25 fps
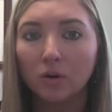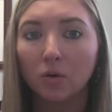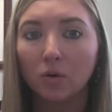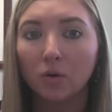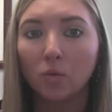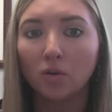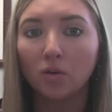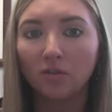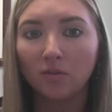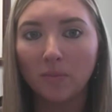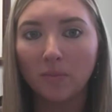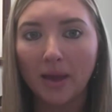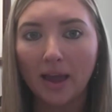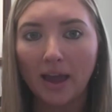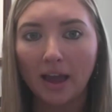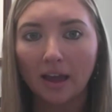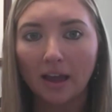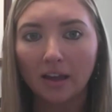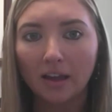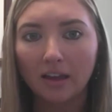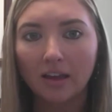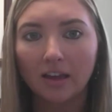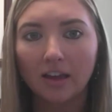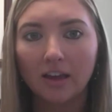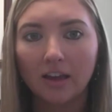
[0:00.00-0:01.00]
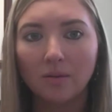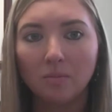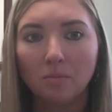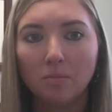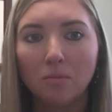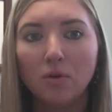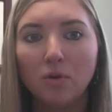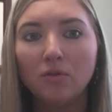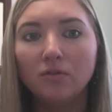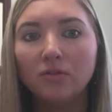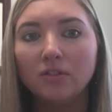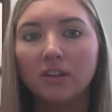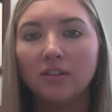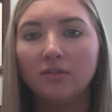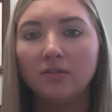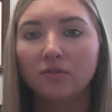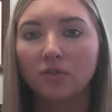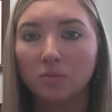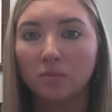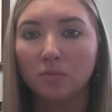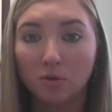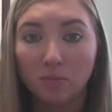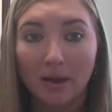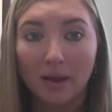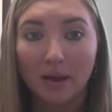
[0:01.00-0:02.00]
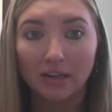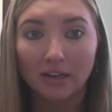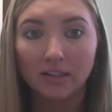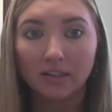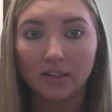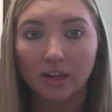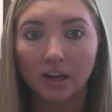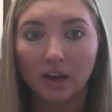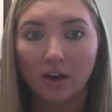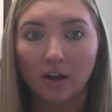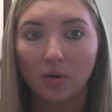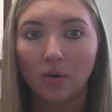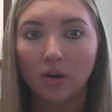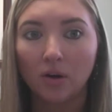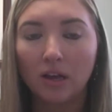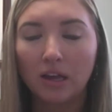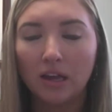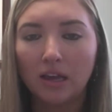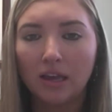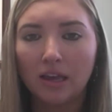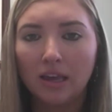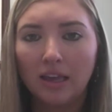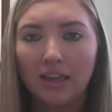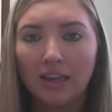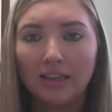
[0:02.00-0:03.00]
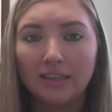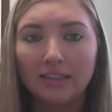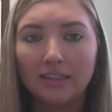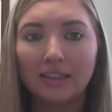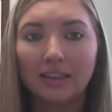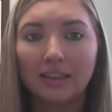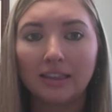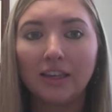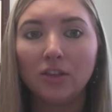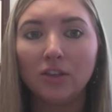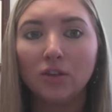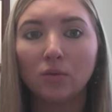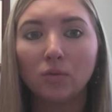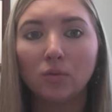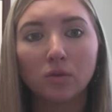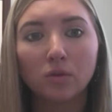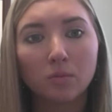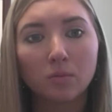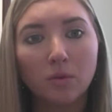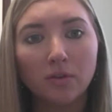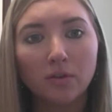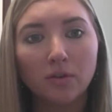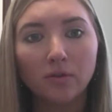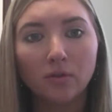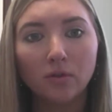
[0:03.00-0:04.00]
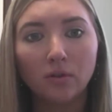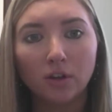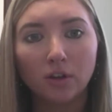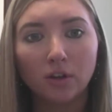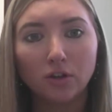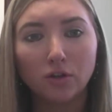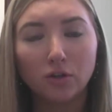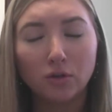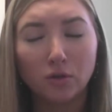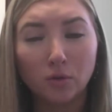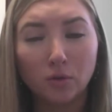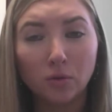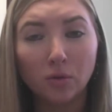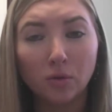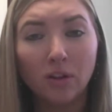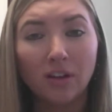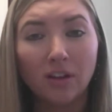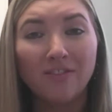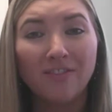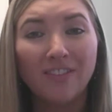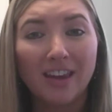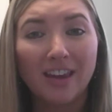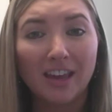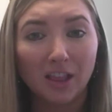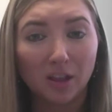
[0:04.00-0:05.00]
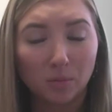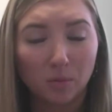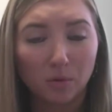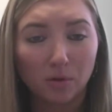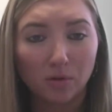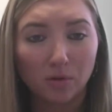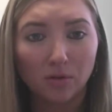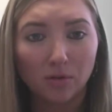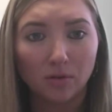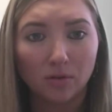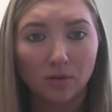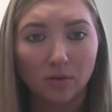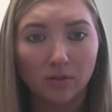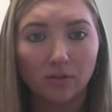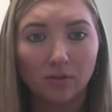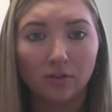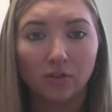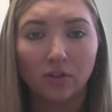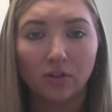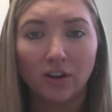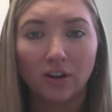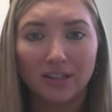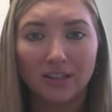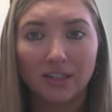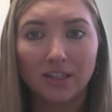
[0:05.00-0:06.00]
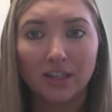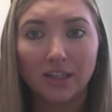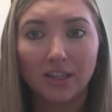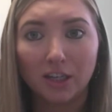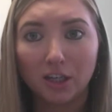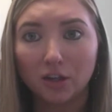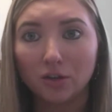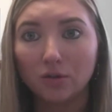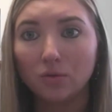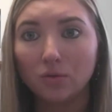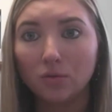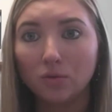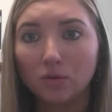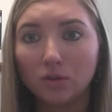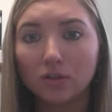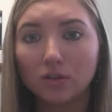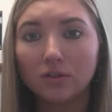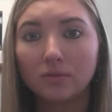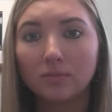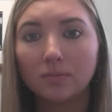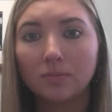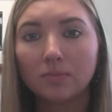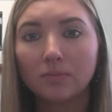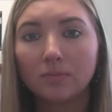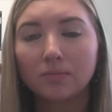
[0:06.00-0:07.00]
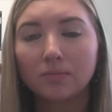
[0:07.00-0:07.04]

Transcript: or a wolf pack um, moves in from New Mexico, is lethal removal a tool available for us to use?